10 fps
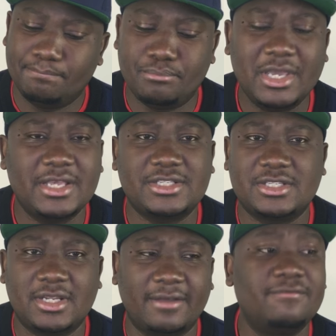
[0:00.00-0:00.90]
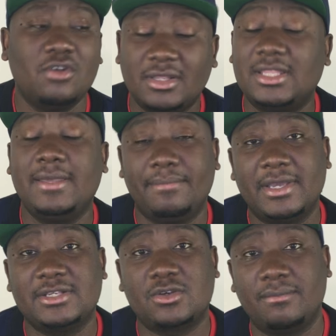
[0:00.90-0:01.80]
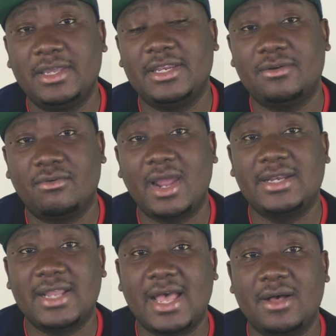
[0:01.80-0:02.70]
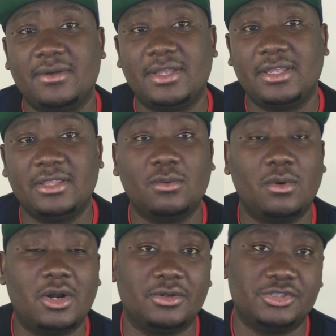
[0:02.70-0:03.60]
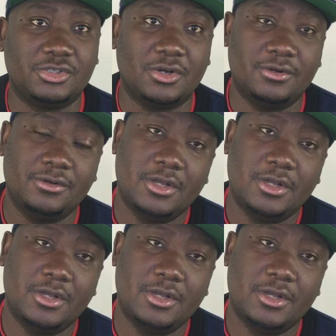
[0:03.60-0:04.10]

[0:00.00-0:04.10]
biggest, if not the biggest comedian right now in, in the world, you know.